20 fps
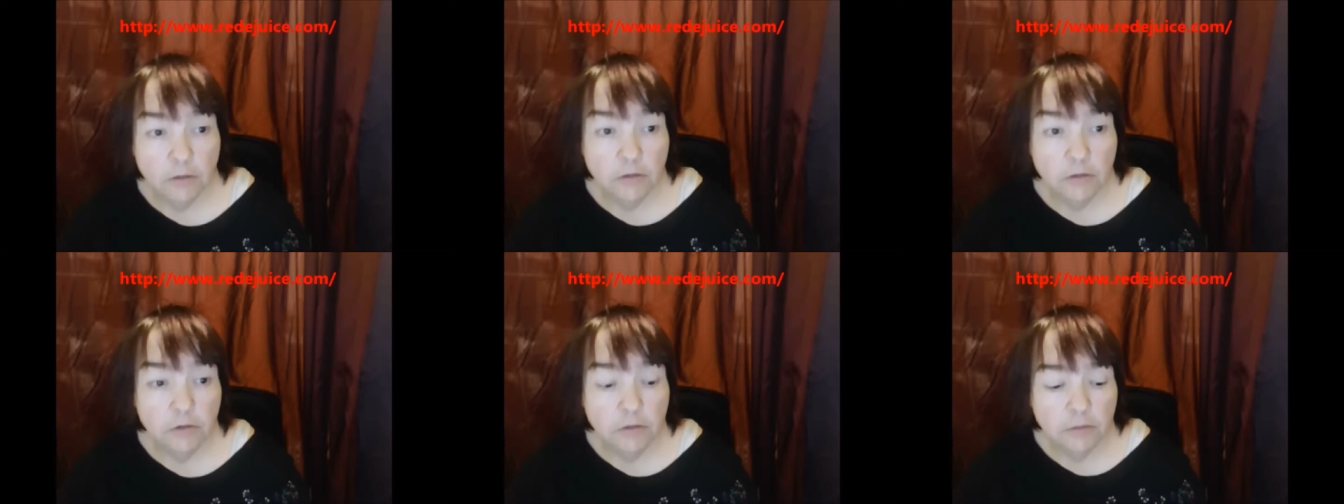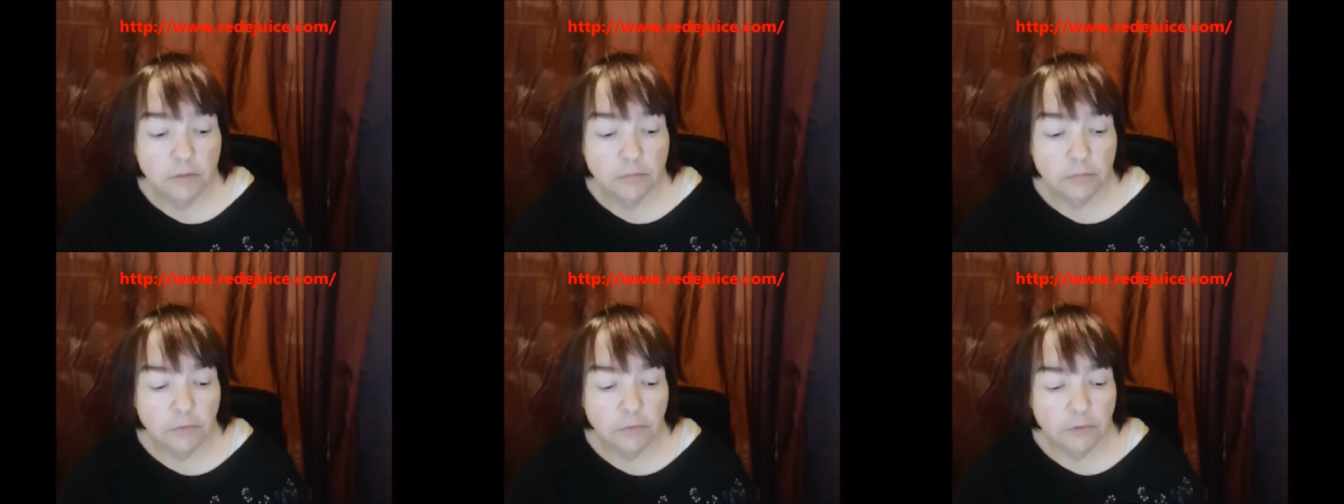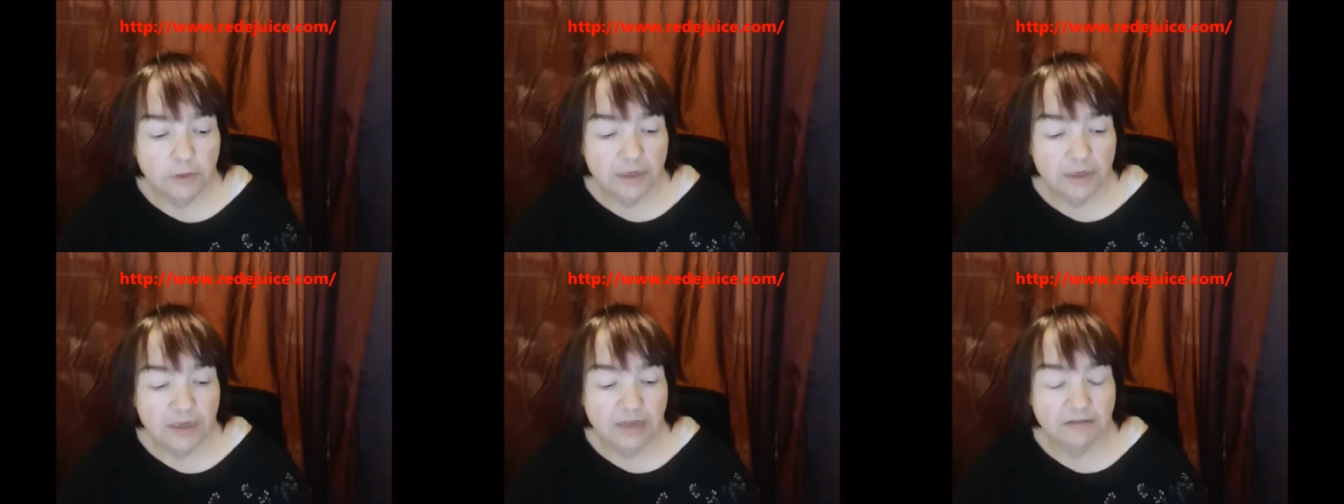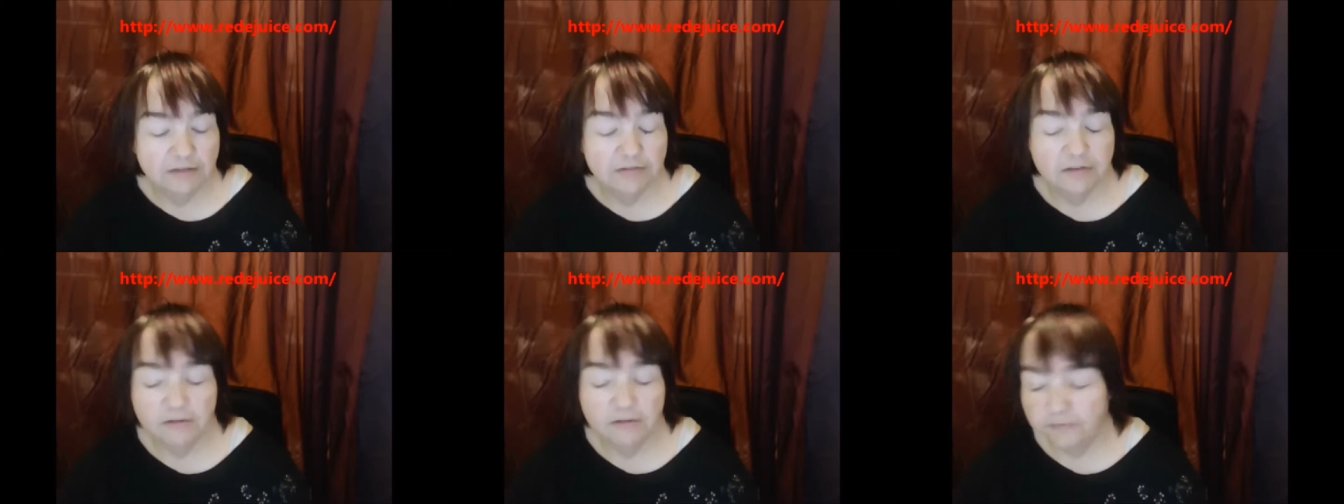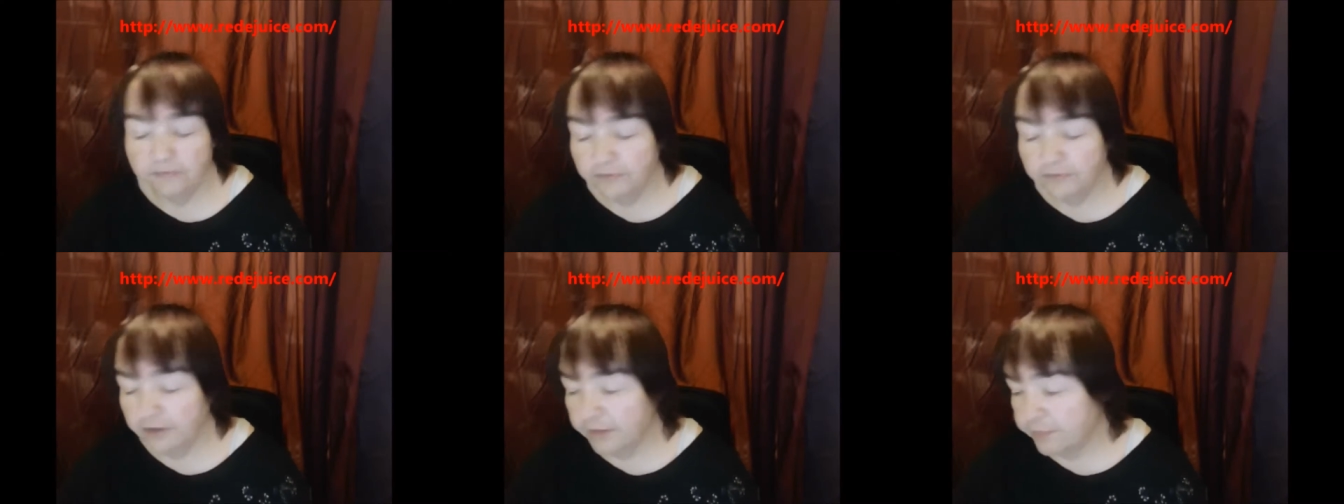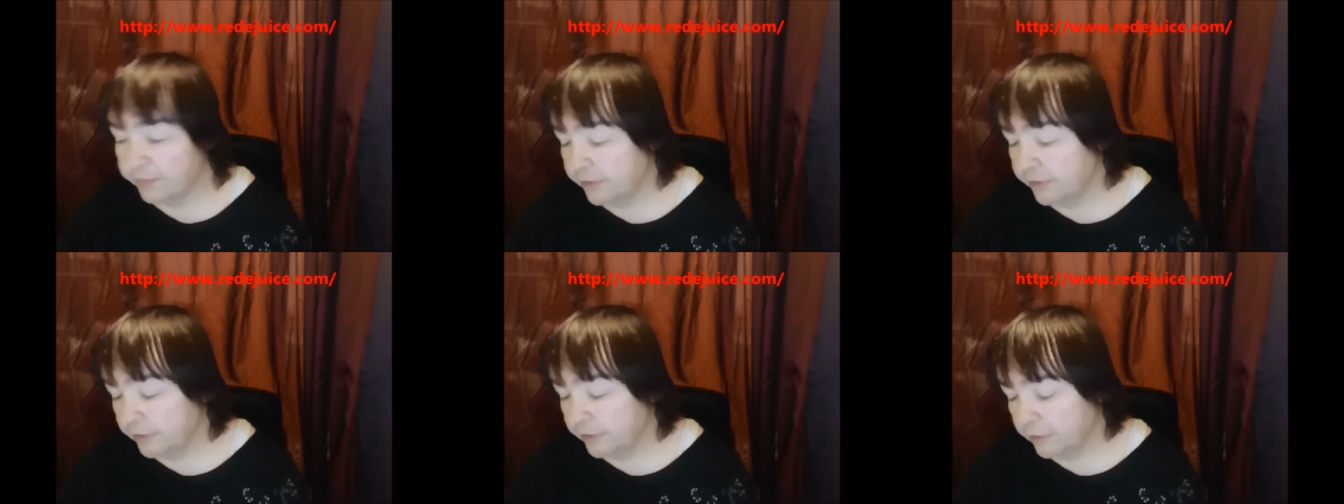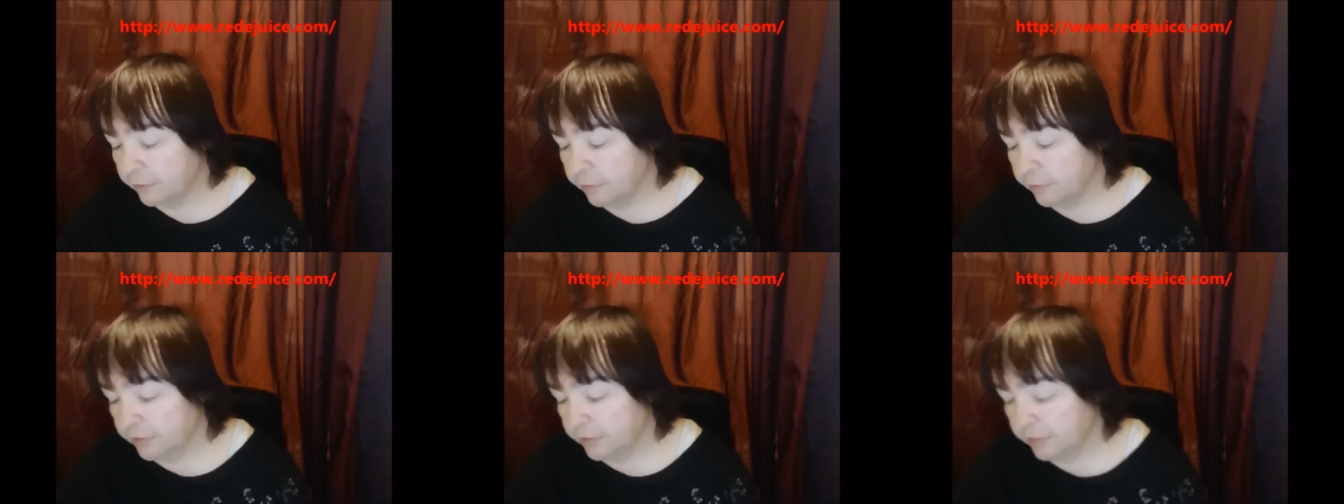Good morning, Isumpin Vapes
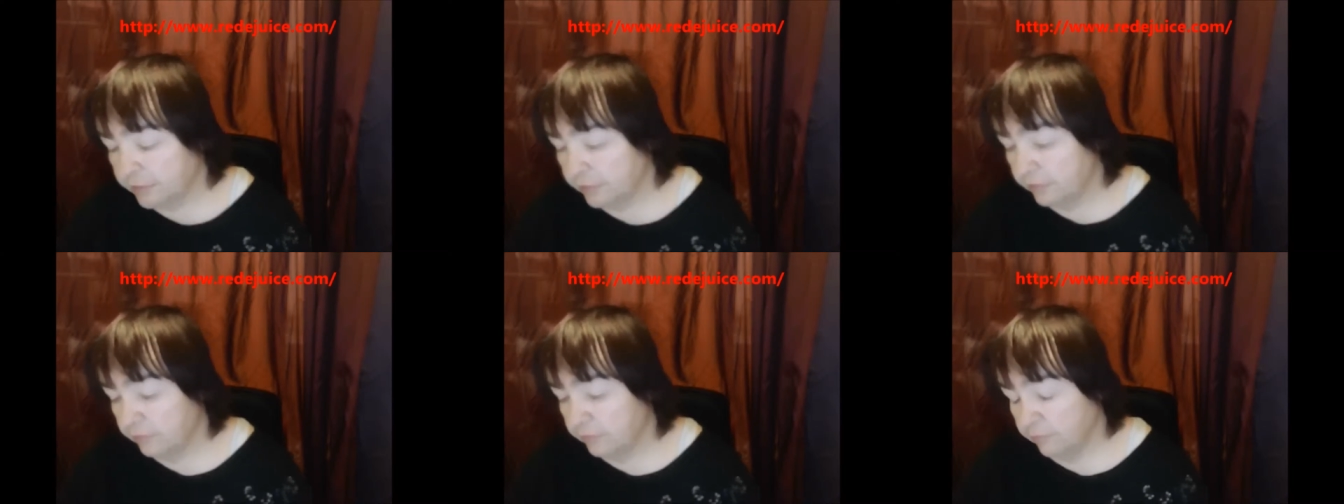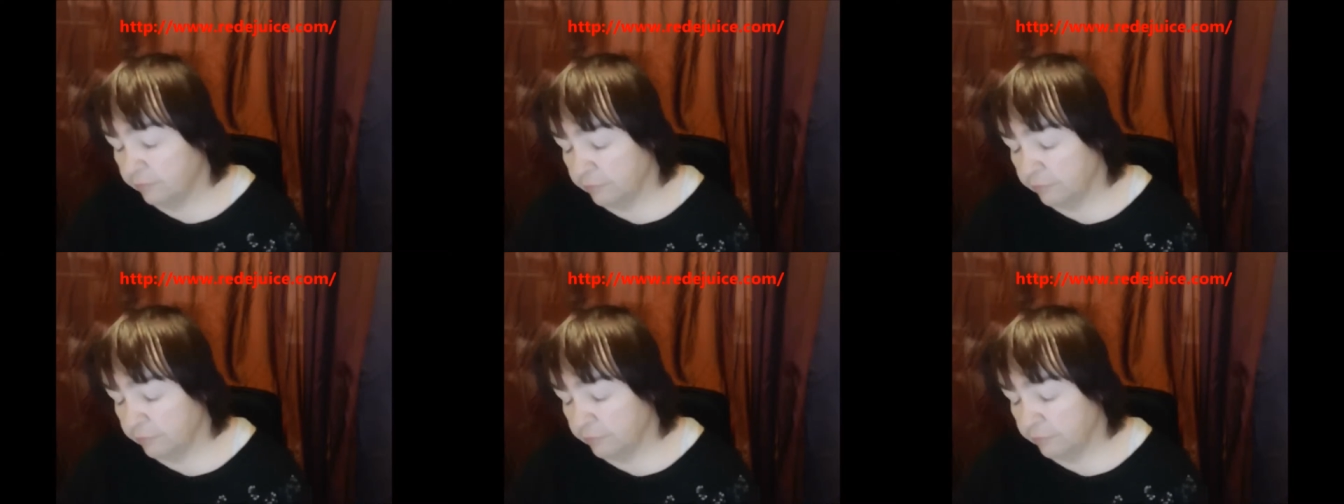here with a